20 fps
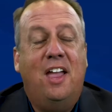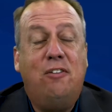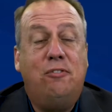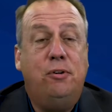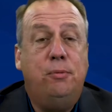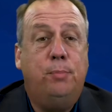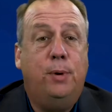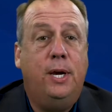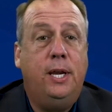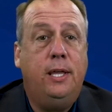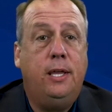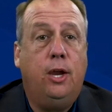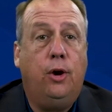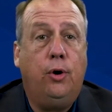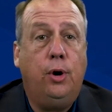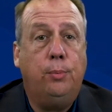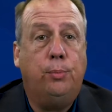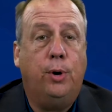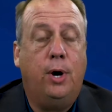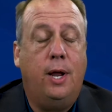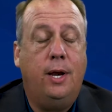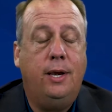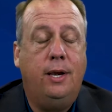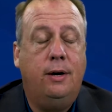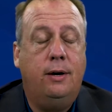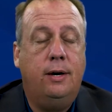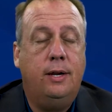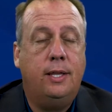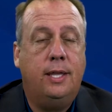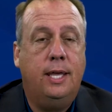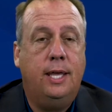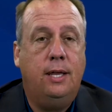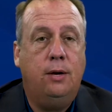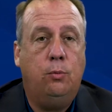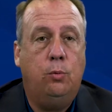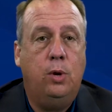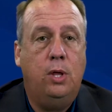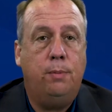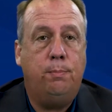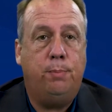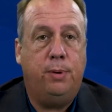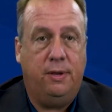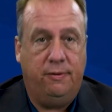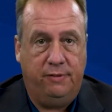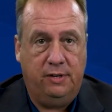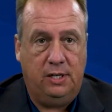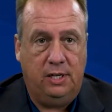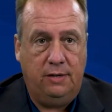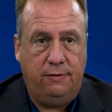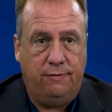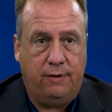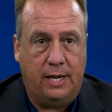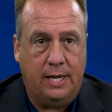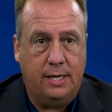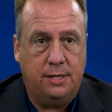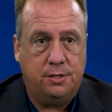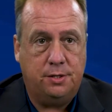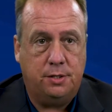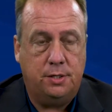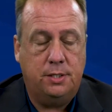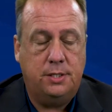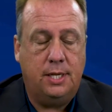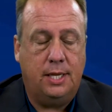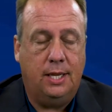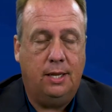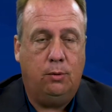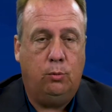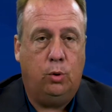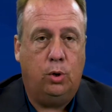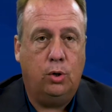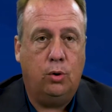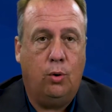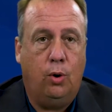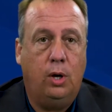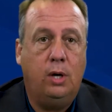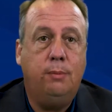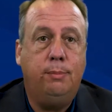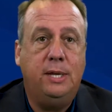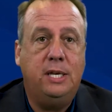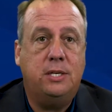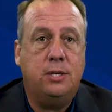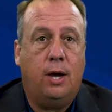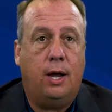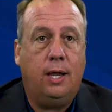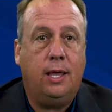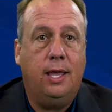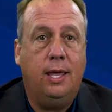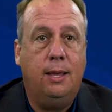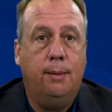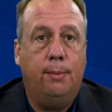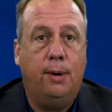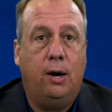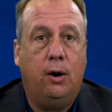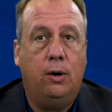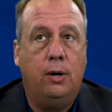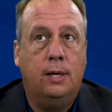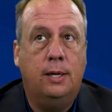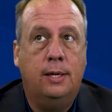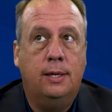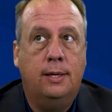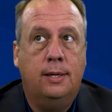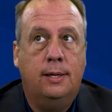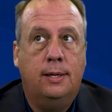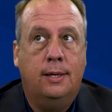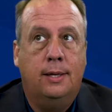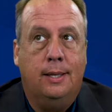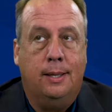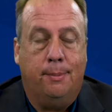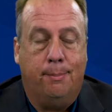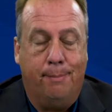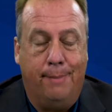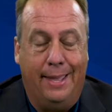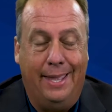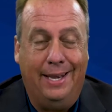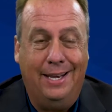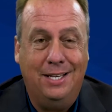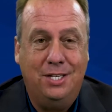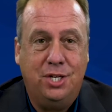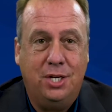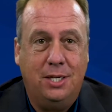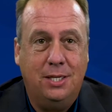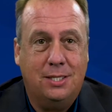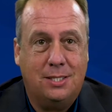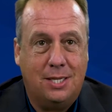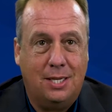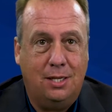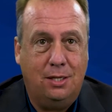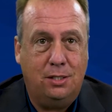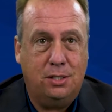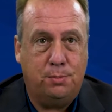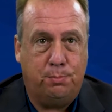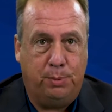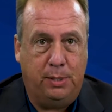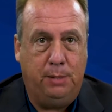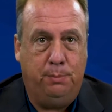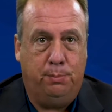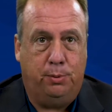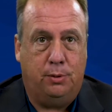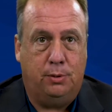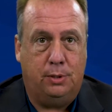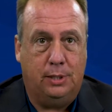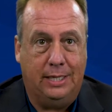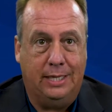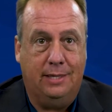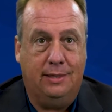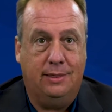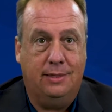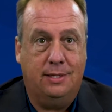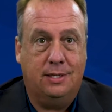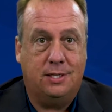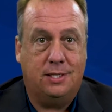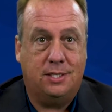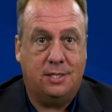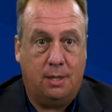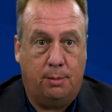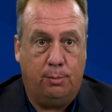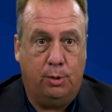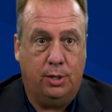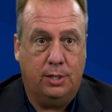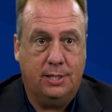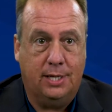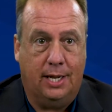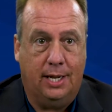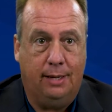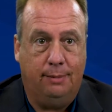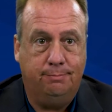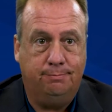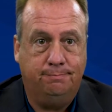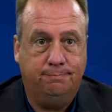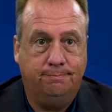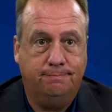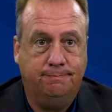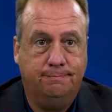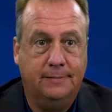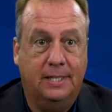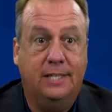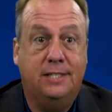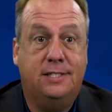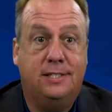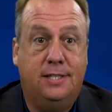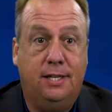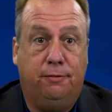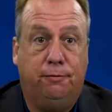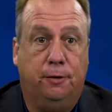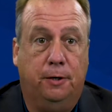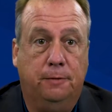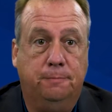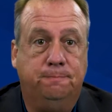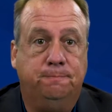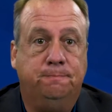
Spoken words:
everybody, Gary Braun here again with Pivotal Advisors, and we're going to be talking about managing salespeople in the summertime. It's different.